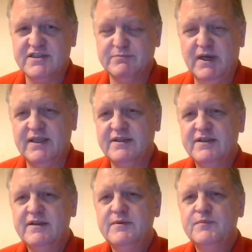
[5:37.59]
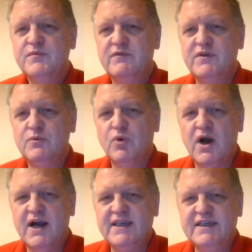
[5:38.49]
But if you
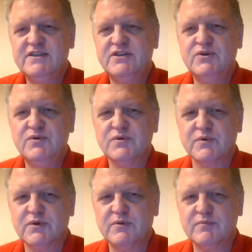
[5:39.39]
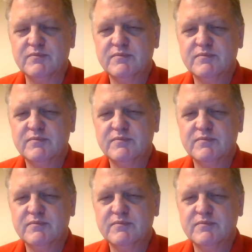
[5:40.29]
walk into the room,